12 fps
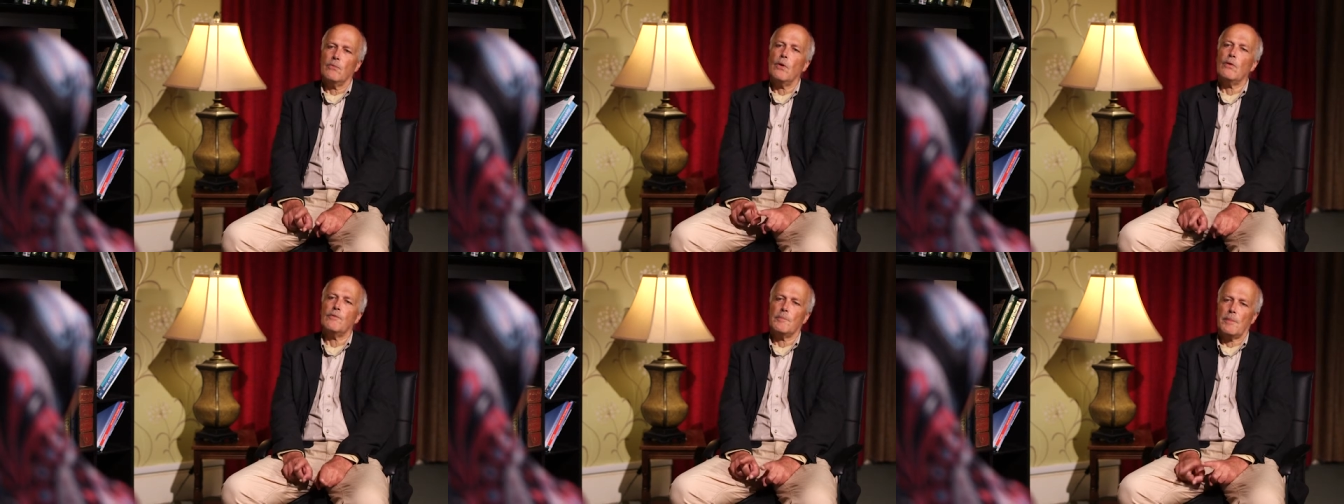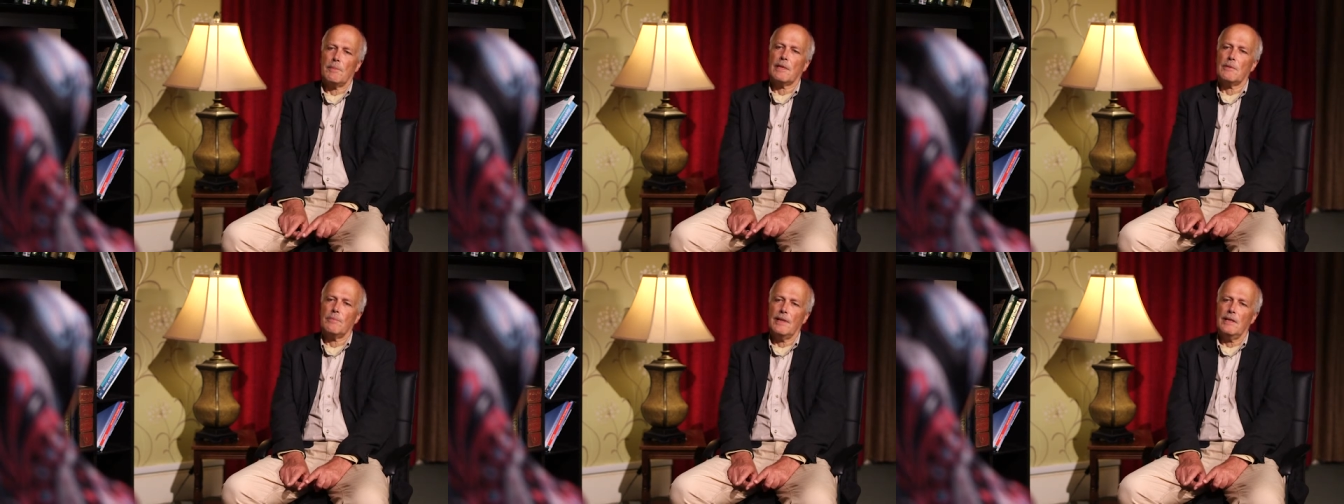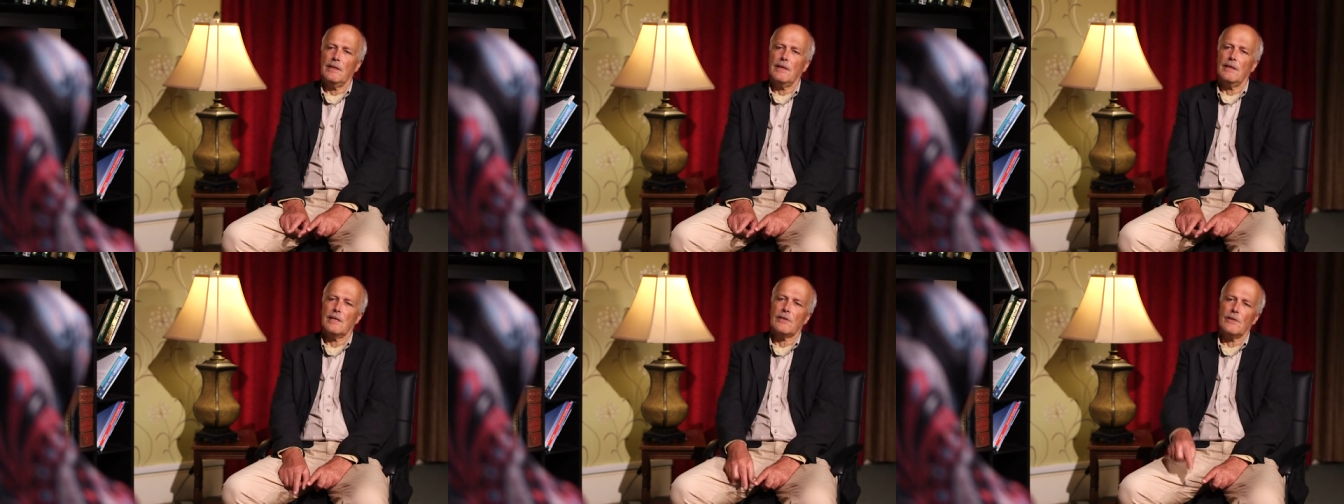war for public
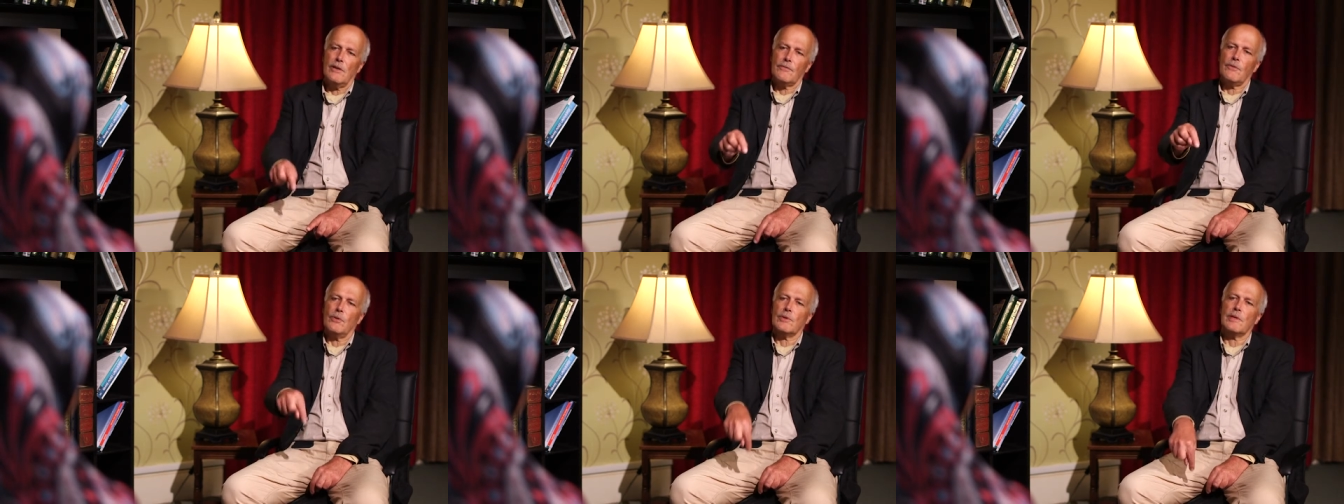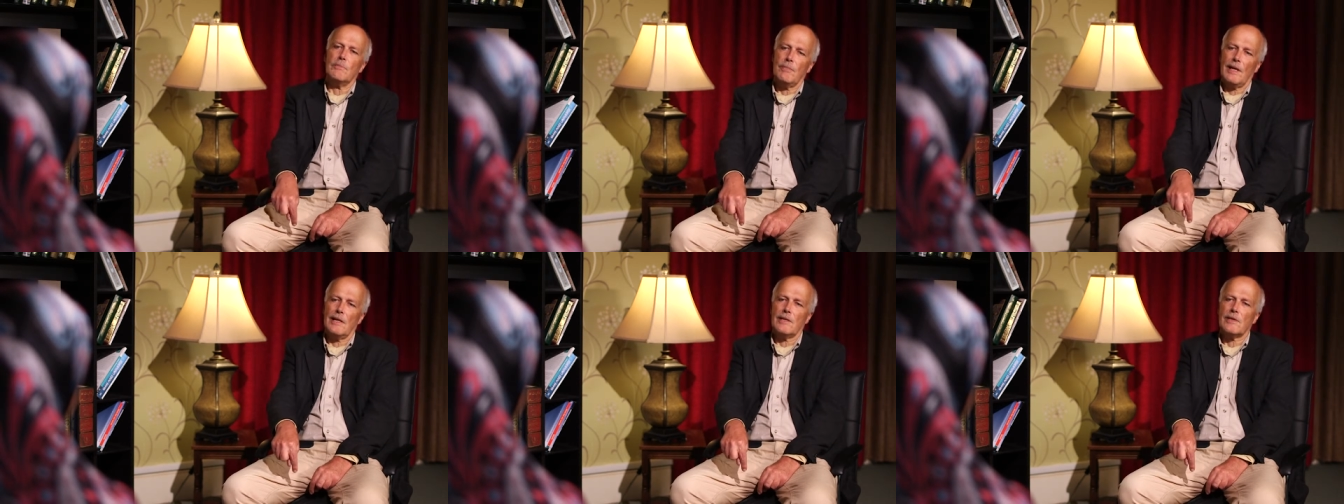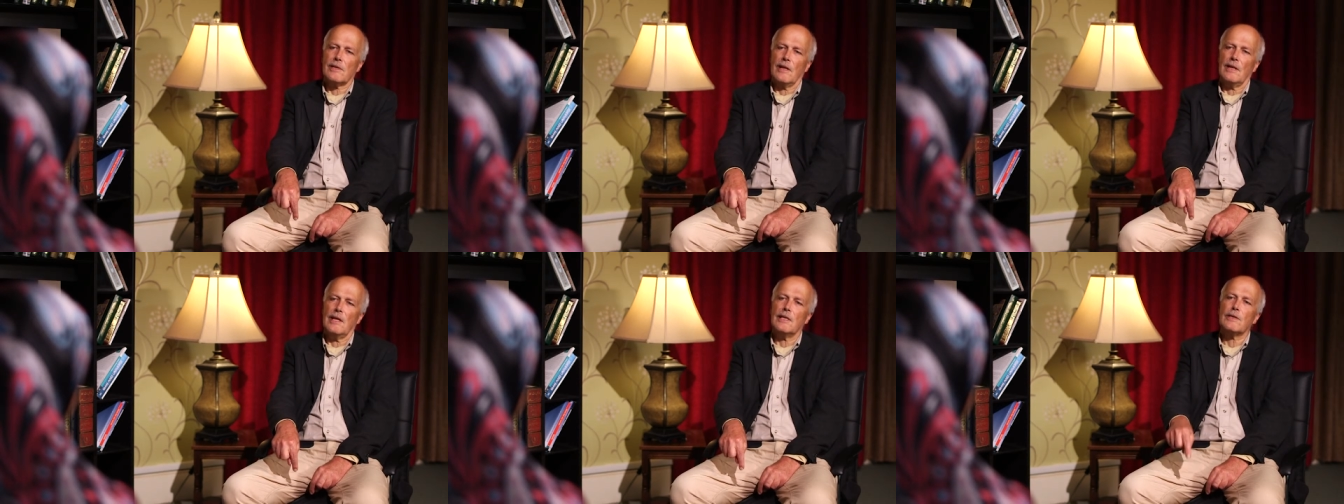opinion is not fought in
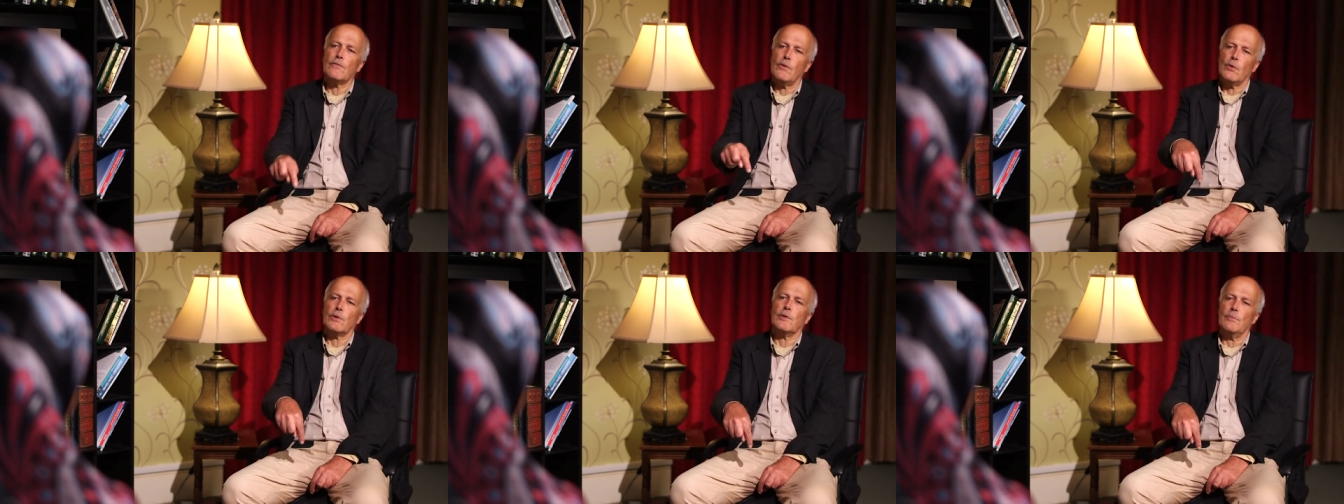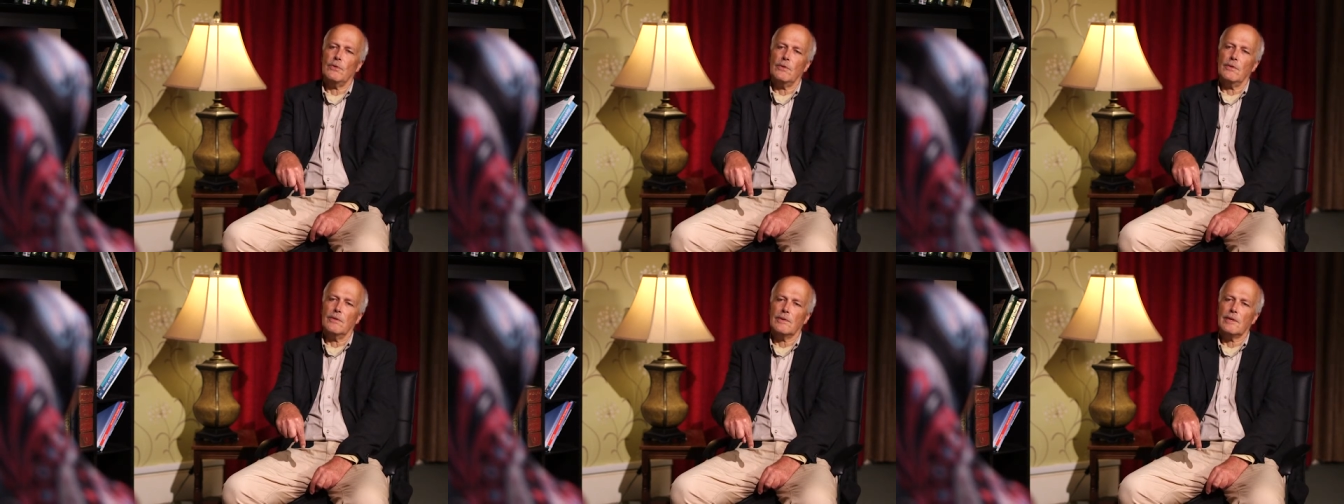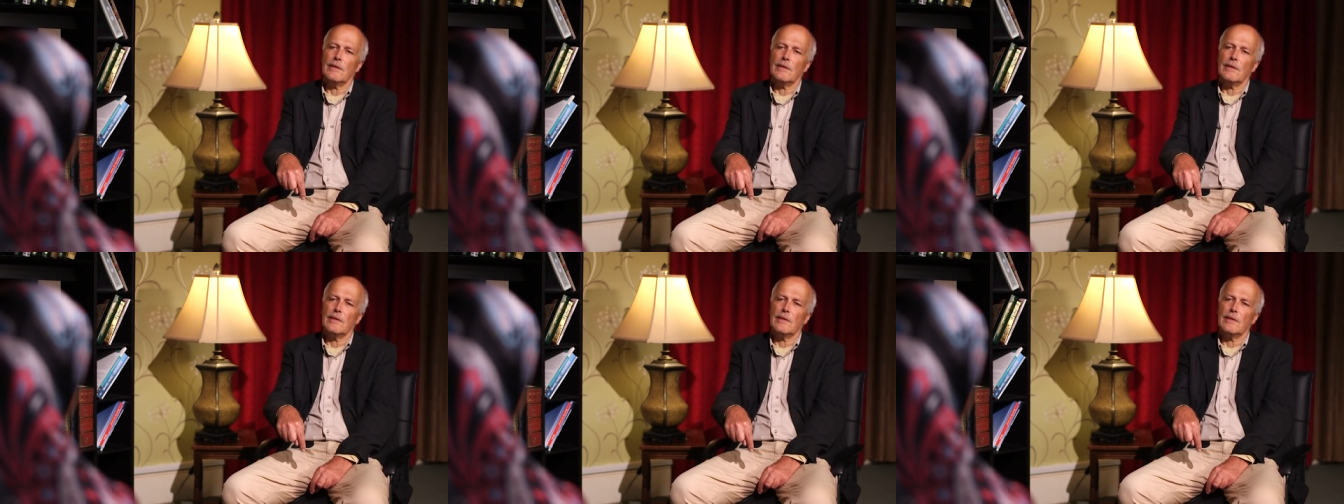Palestine, it's fought abroad.